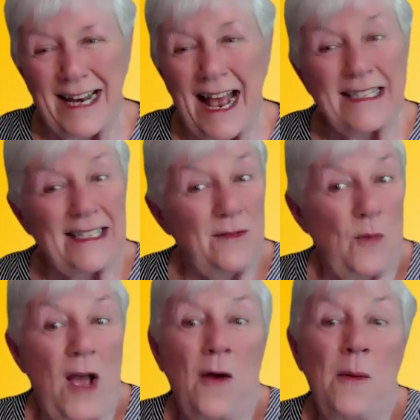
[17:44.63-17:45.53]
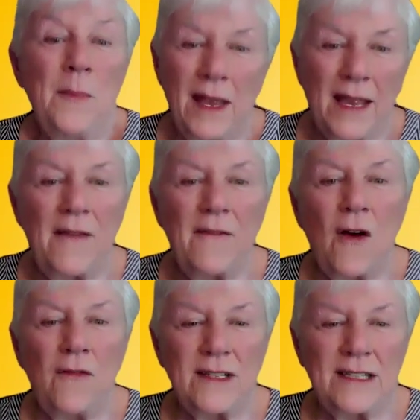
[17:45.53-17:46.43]
And I said, well, gave
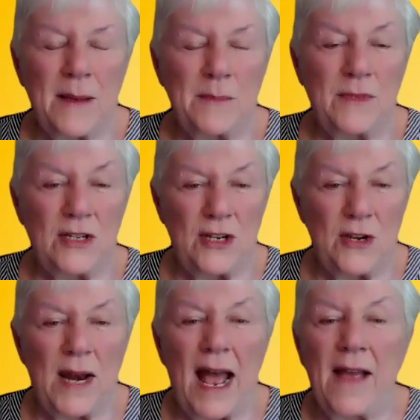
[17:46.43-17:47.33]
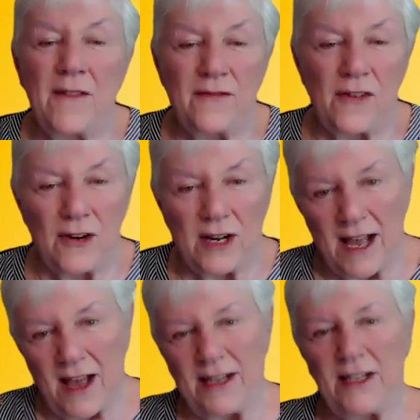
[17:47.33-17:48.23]
all of us something to do. And I haven't flown a
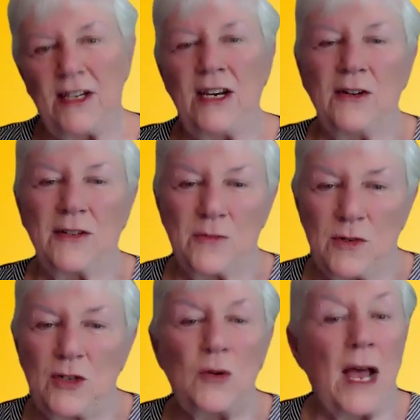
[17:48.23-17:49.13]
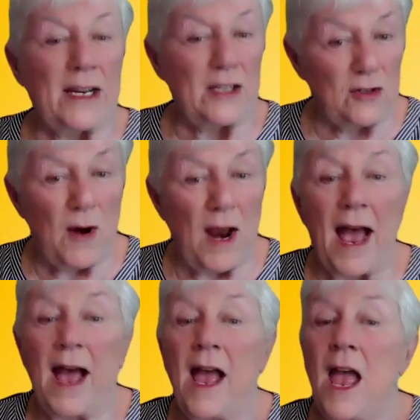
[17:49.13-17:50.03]
kite in years. Would you like to try?